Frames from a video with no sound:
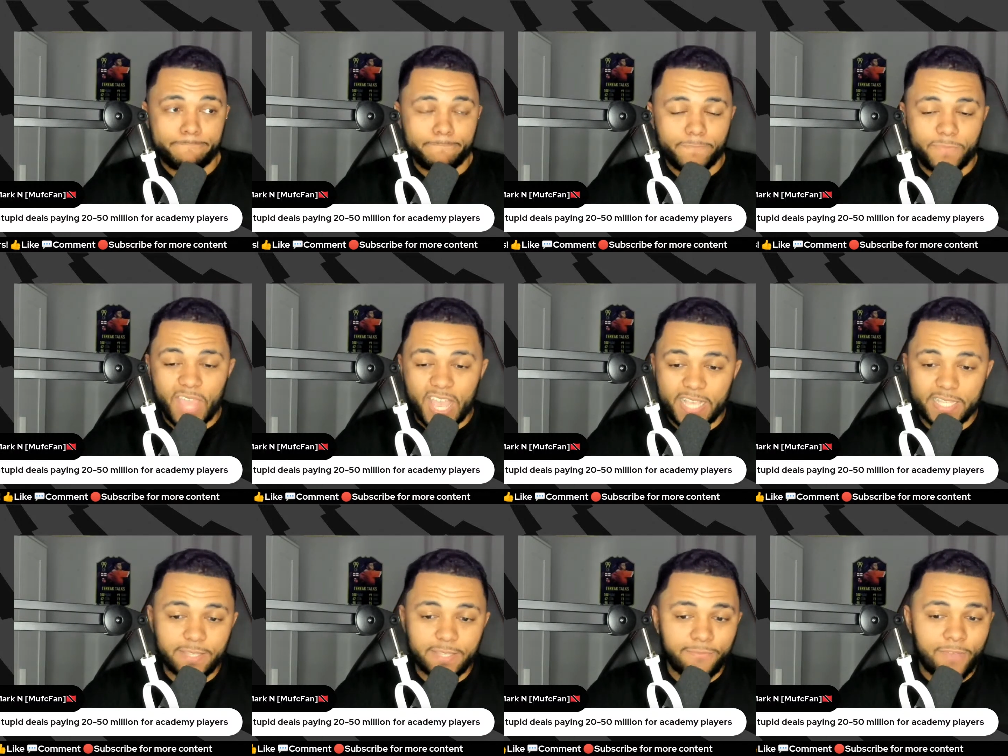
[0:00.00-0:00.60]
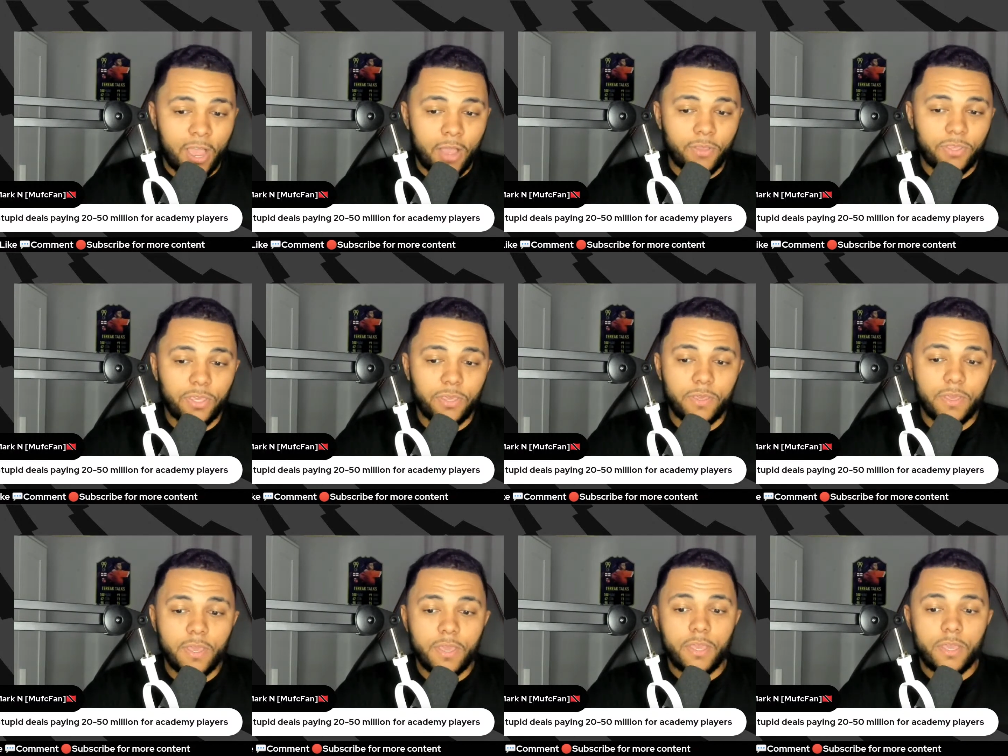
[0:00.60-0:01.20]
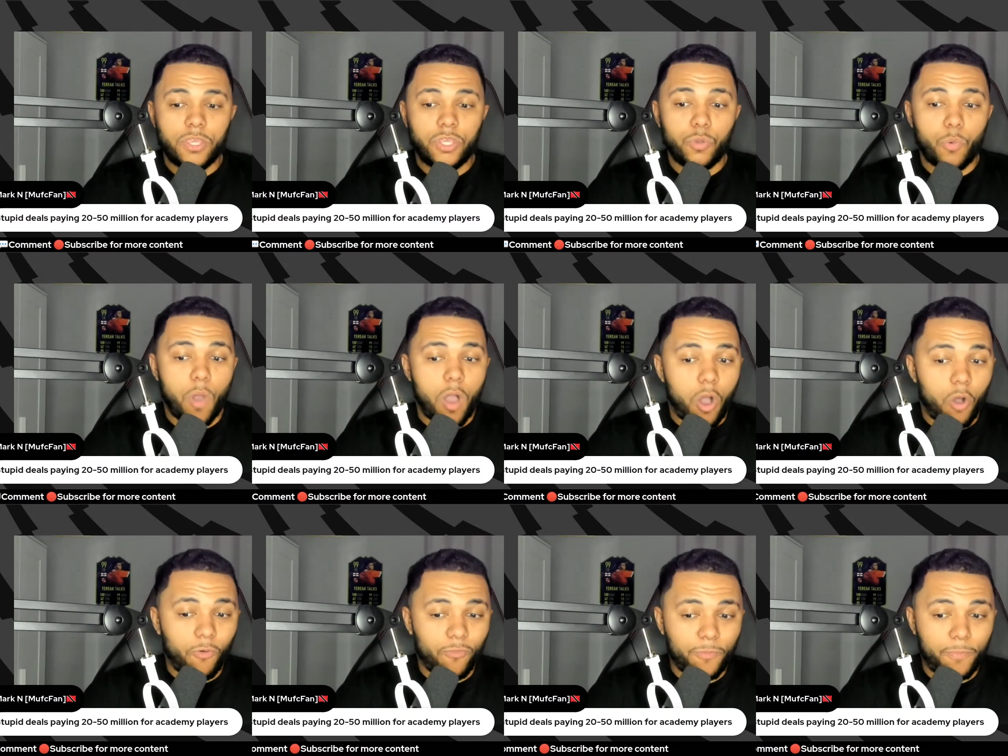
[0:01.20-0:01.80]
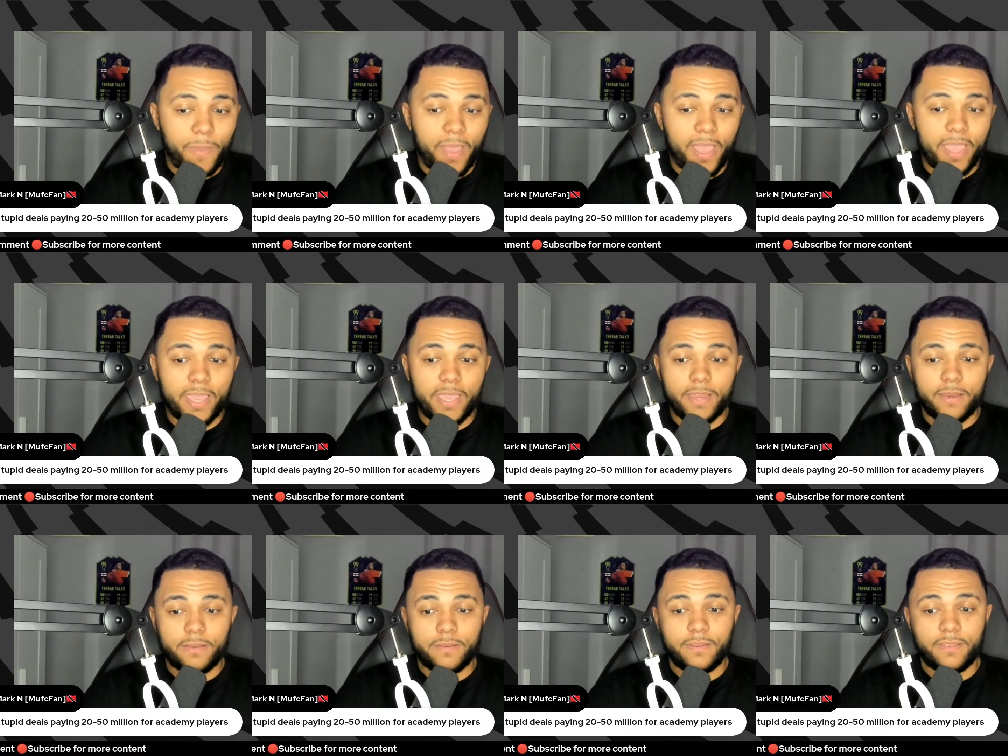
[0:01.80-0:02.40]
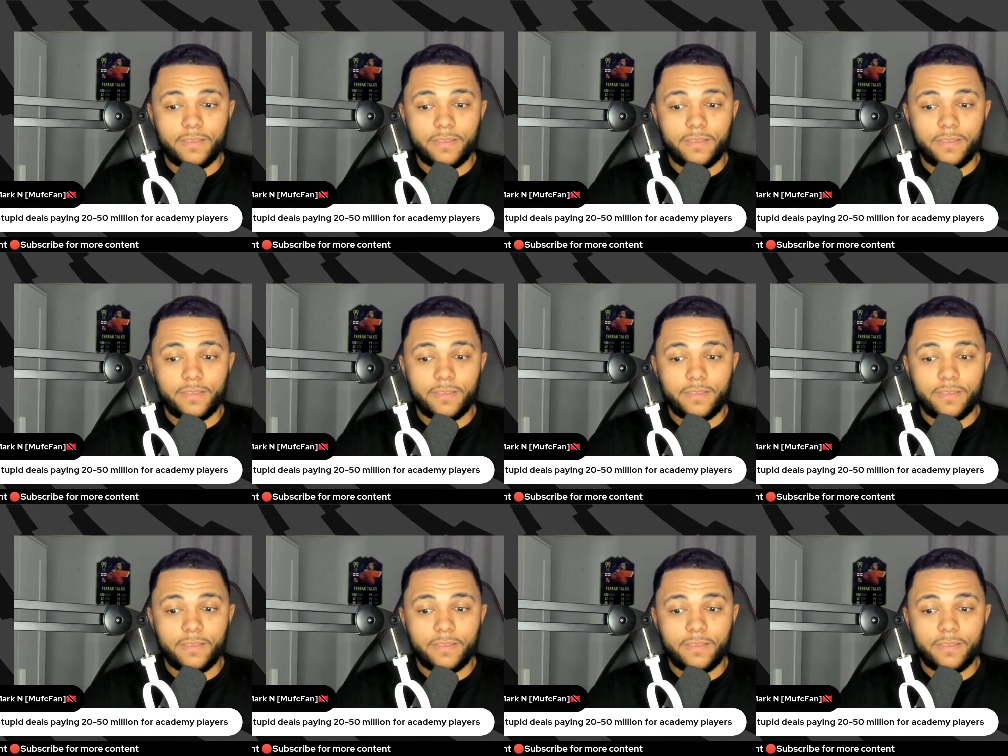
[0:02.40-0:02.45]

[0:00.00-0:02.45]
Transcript: There's the value. You are overpaying